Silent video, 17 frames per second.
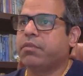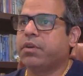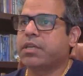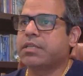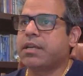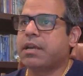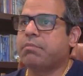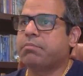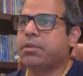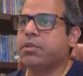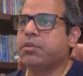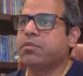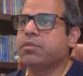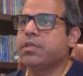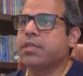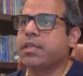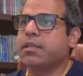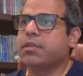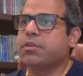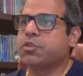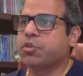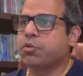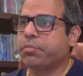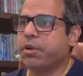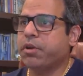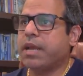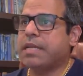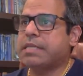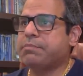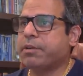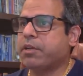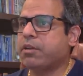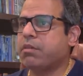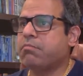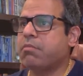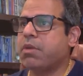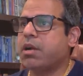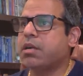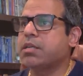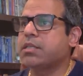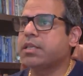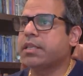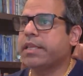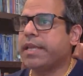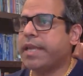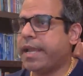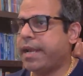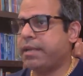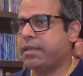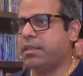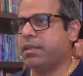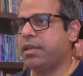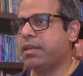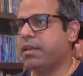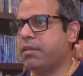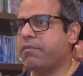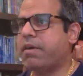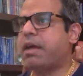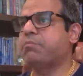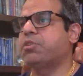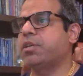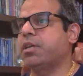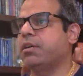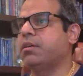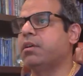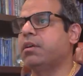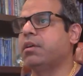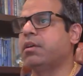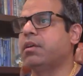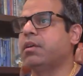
For example, you said the Jupiter aspect on Mars in the eighth in Navamsha